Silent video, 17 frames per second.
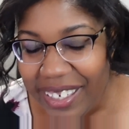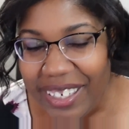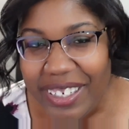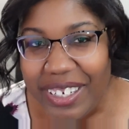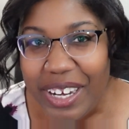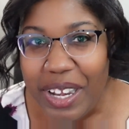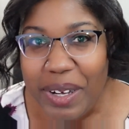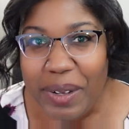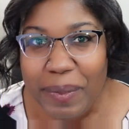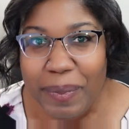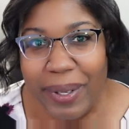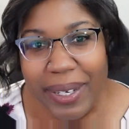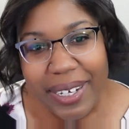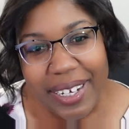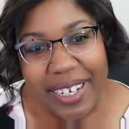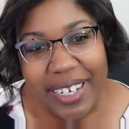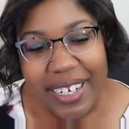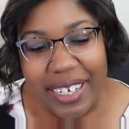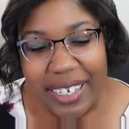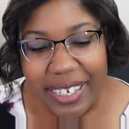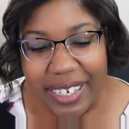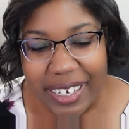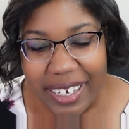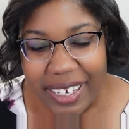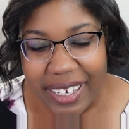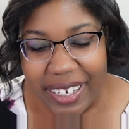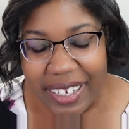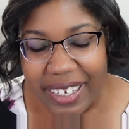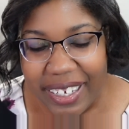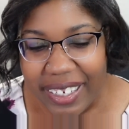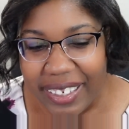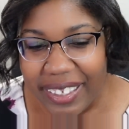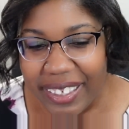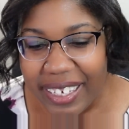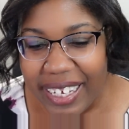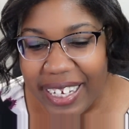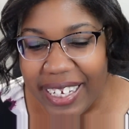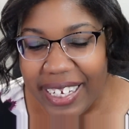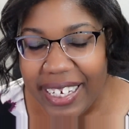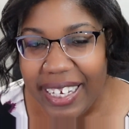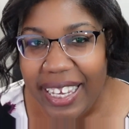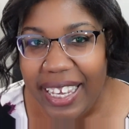not be like